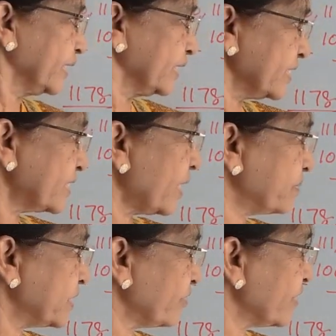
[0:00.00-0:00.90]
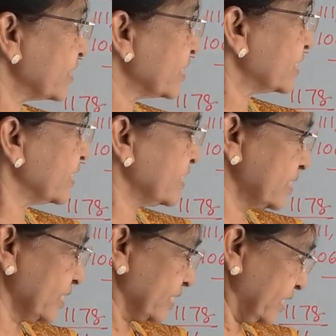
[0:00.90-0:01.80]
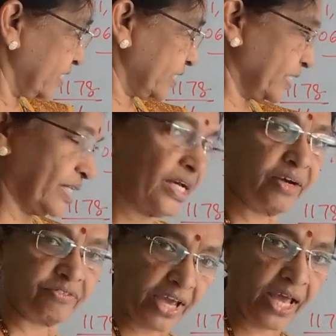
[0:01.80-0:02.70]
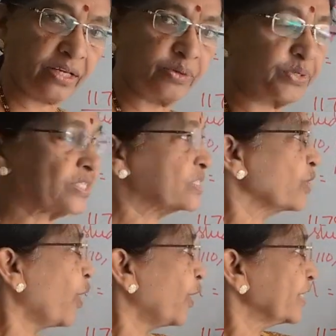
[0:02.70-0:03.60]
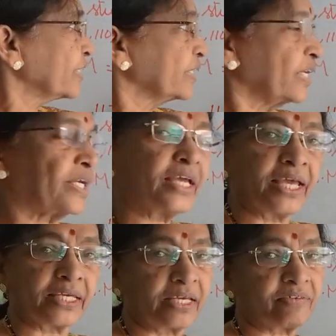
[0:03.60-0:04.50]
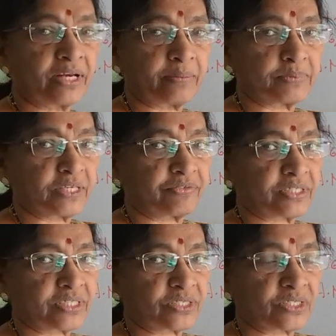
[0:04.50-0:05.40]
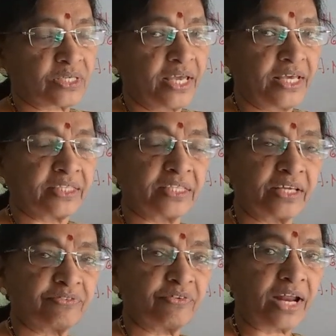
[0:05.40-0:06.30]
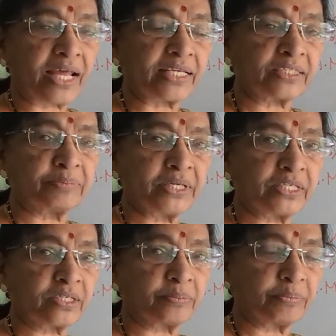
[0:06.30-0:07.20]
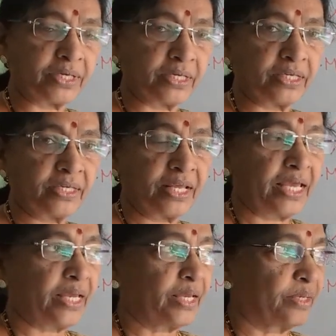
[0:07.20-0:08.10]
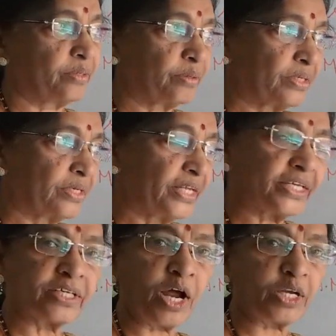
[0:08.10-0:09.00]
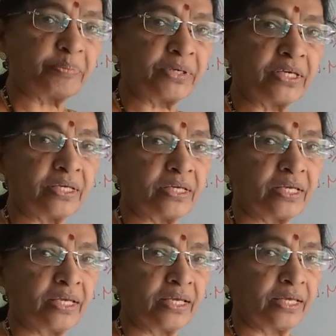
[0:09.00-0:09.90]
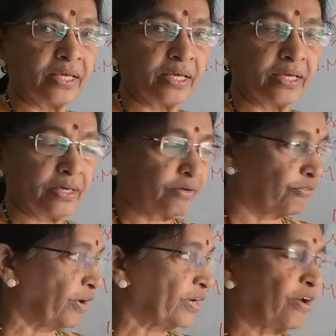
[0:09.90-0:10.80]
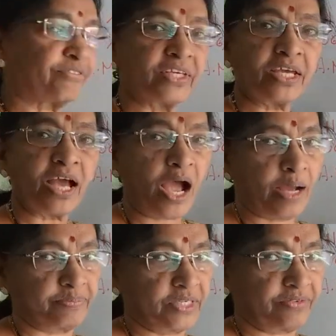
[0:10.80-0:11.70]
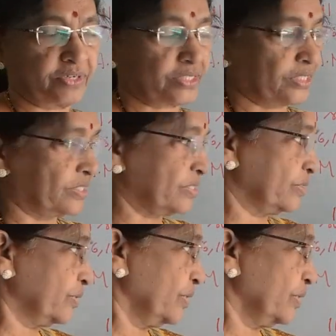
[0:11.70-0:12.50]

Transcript: This observation is, this value is not in the given observations. Therefore, arithmetic mean need not be one of the observations.